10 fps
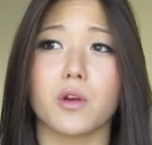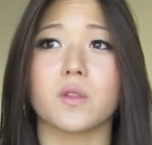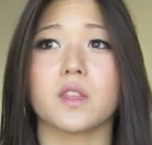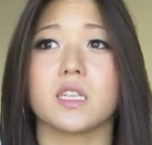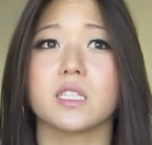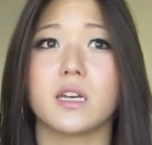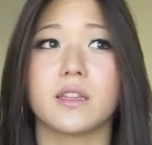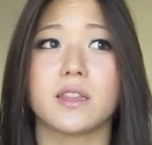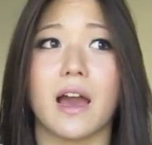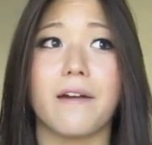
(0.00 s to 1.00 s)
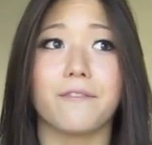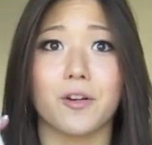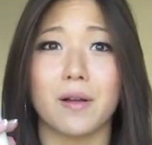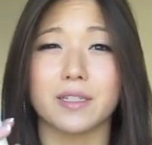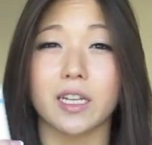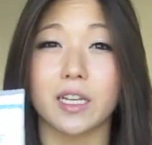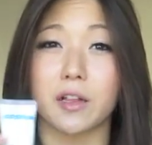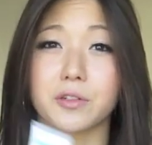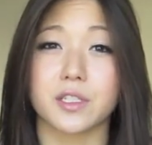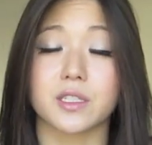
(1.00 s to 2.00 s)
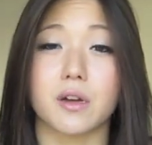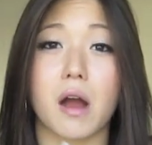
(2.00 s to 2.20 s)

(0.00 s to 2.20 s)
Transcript: worth it. They sell that for around $10 or so.